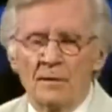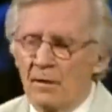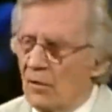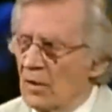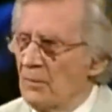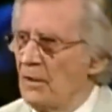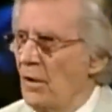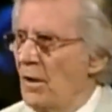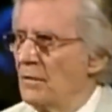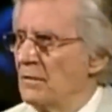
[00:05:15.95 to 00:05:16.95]
there are going to be
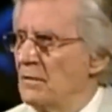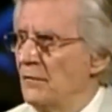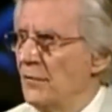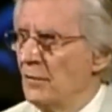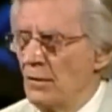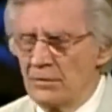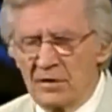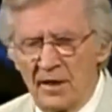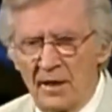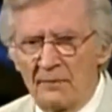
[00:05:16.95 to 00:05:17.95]
hard and
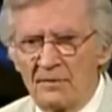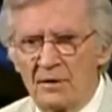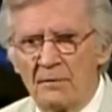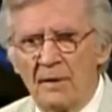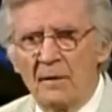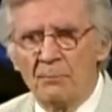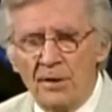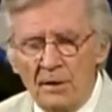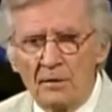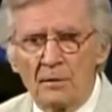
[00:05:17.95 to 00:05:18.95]
difficult times. And
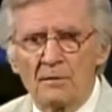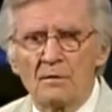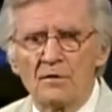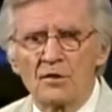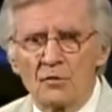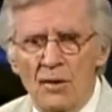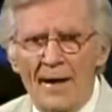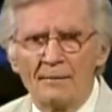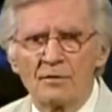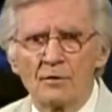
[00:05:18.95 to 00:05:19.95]
Peter
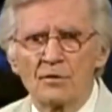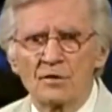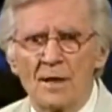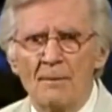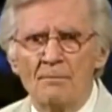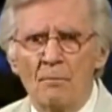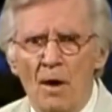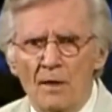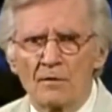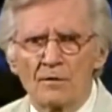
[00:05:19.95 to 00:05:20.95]
describes those times.
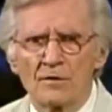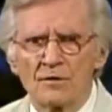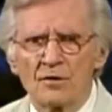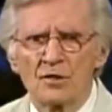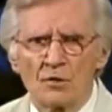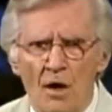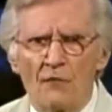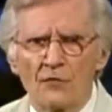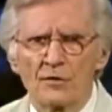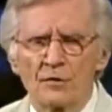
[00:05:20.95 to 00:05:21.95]
Mockers and
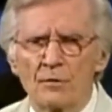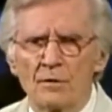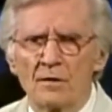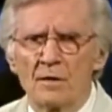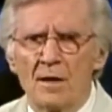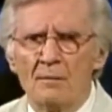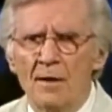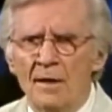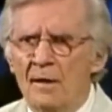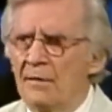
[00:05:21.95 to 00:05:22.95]
scoffers are going to come.
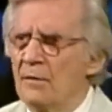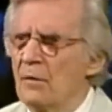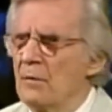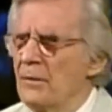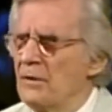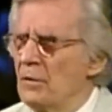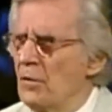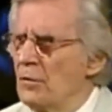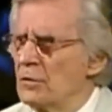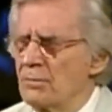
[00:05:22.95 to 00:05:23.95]
There are going to be
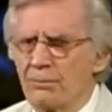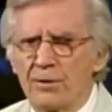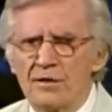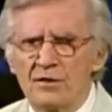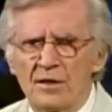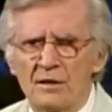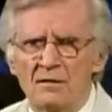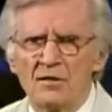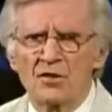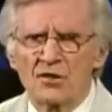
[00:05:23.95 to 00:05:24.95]
those preaching
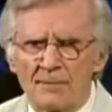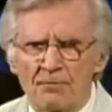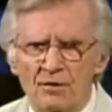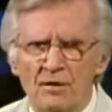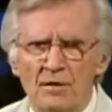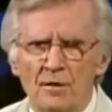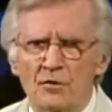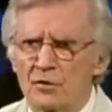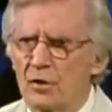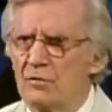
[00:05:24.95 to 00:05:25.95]
deception in
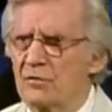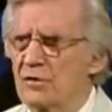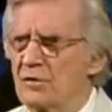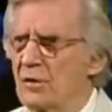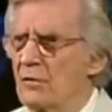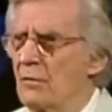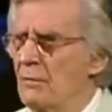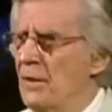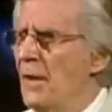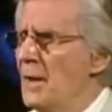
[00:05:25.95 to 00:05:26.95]
our churches. There are
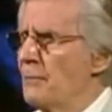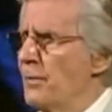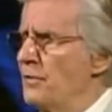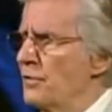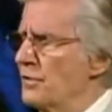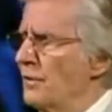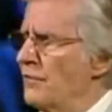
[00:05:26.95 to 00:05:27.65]
going to be preachers